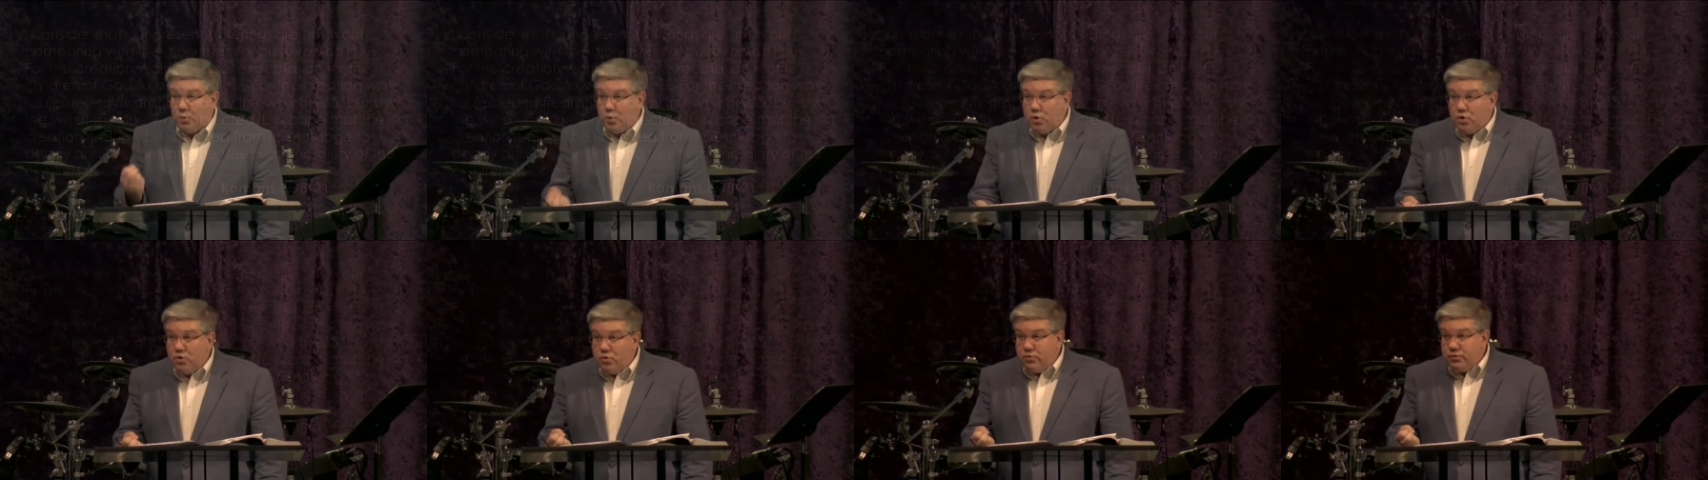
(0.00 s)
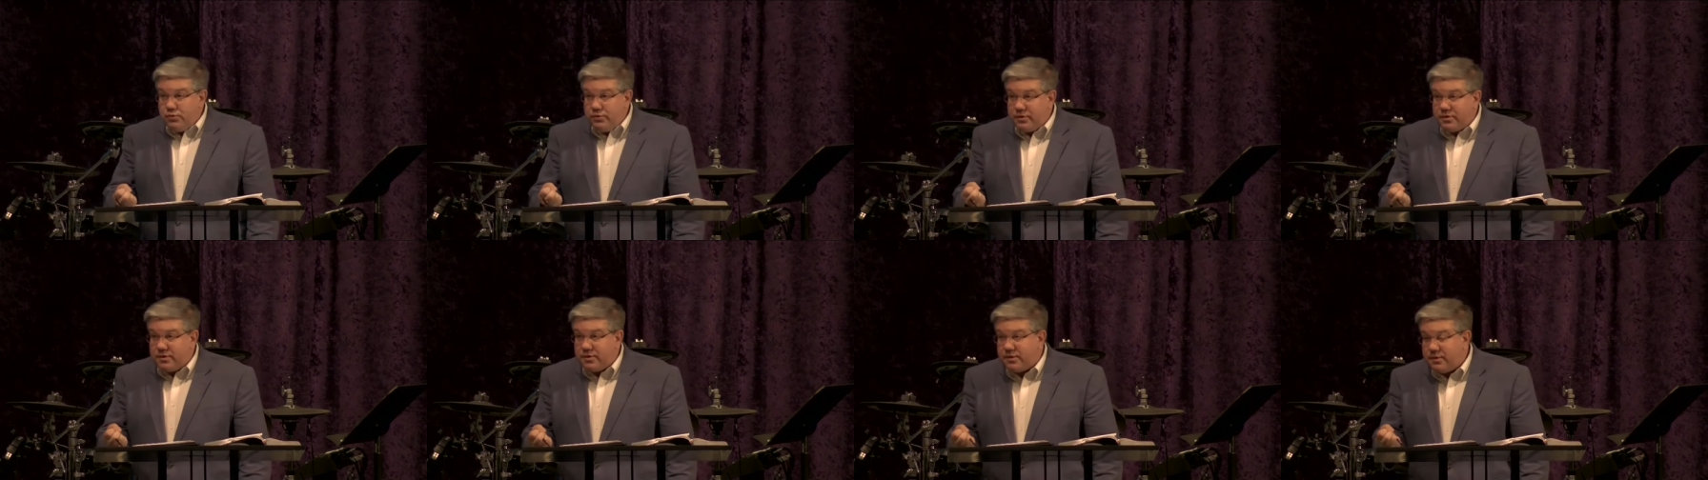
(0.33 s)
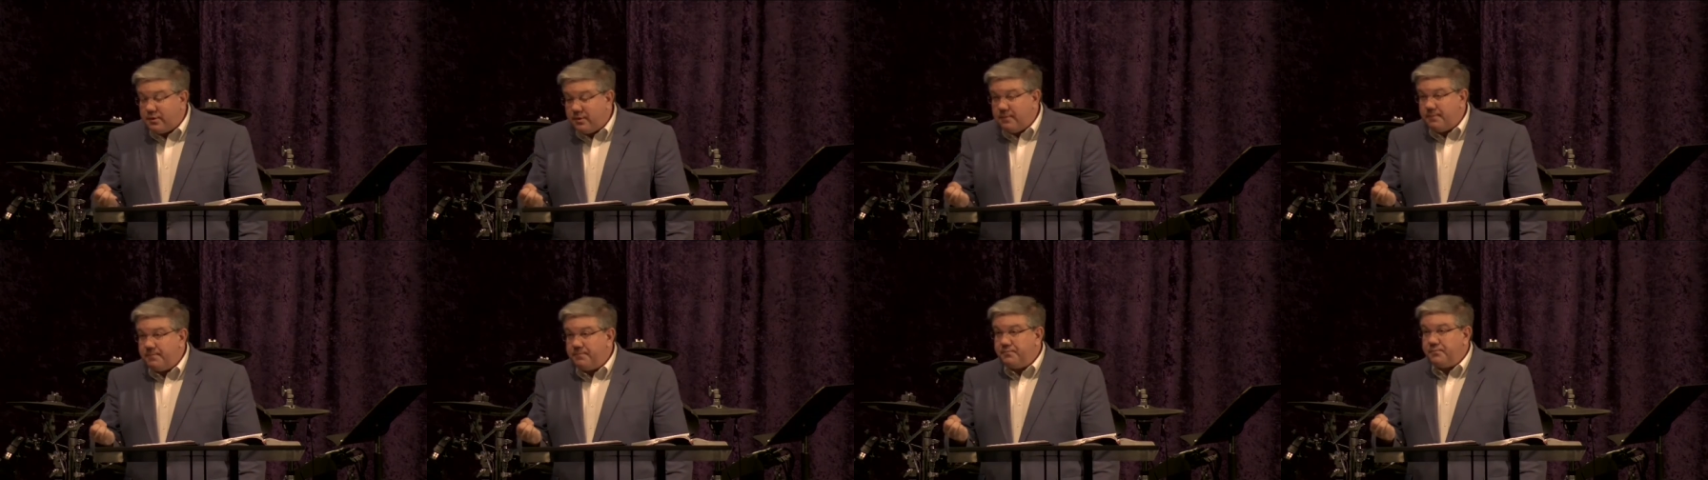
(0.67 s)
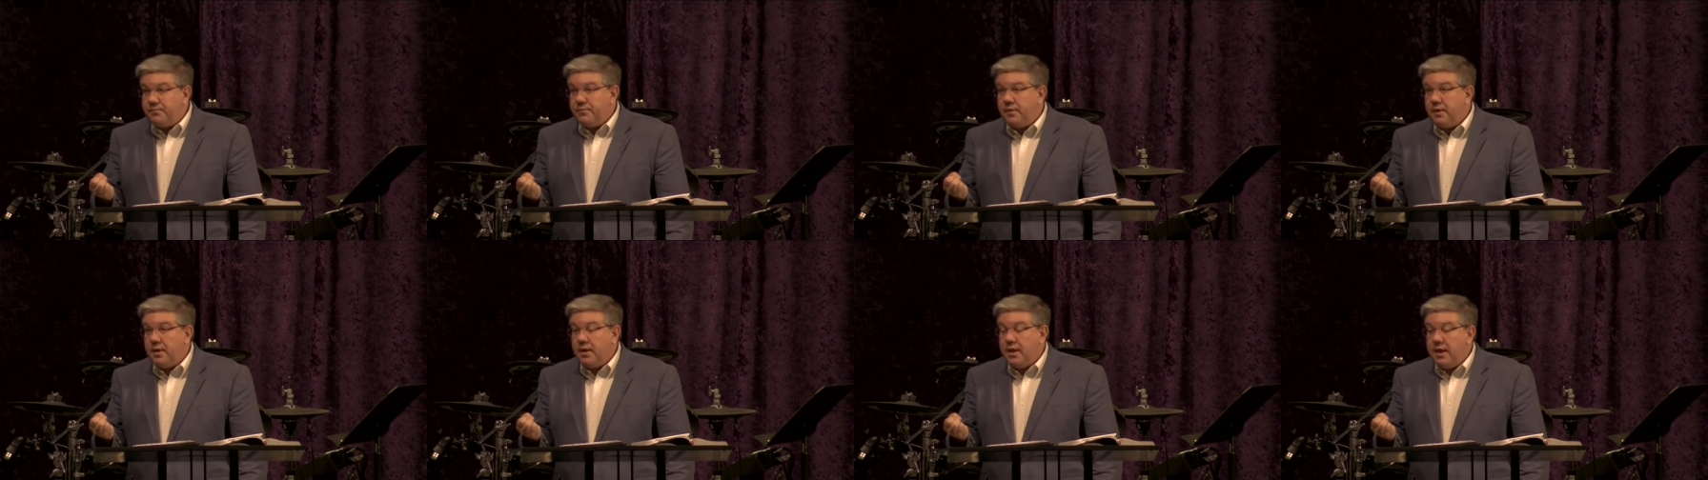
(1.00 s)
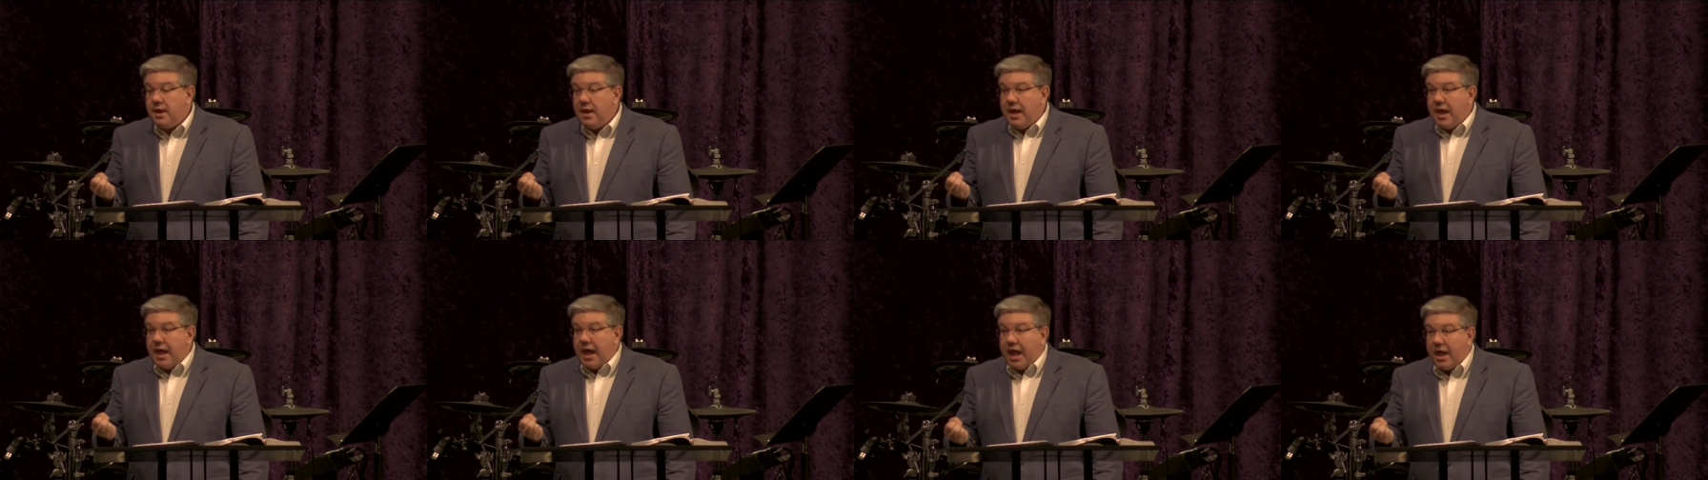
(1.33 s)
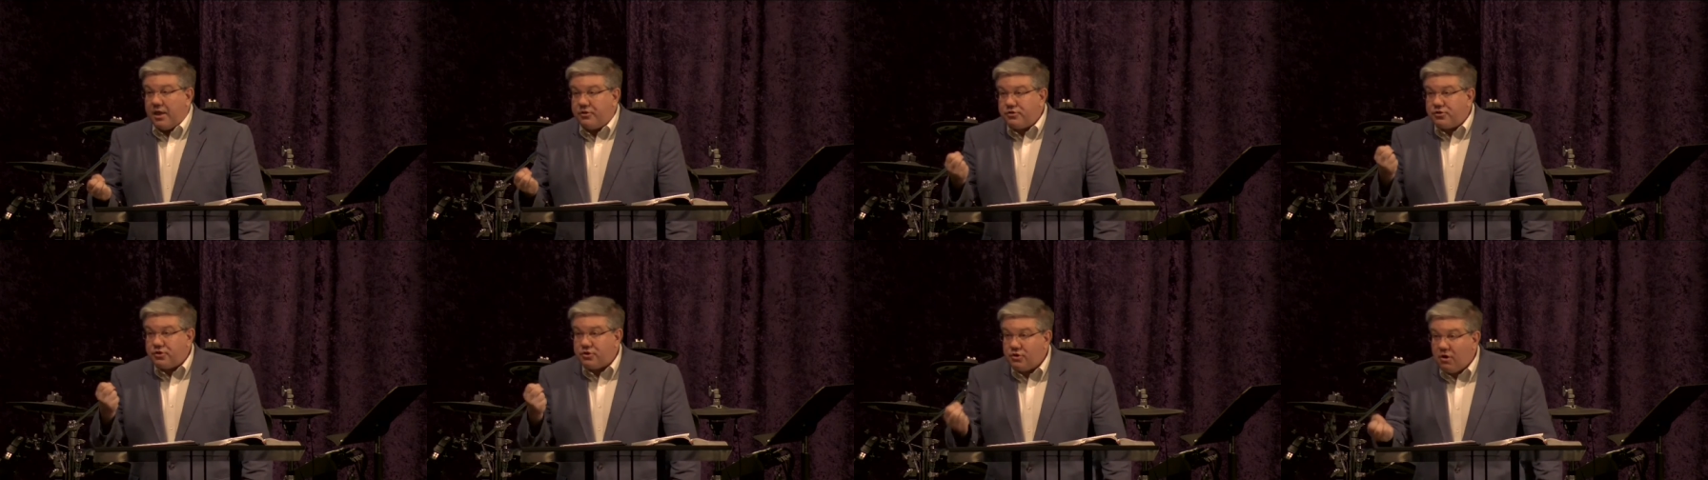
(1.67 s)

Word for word: are wounds and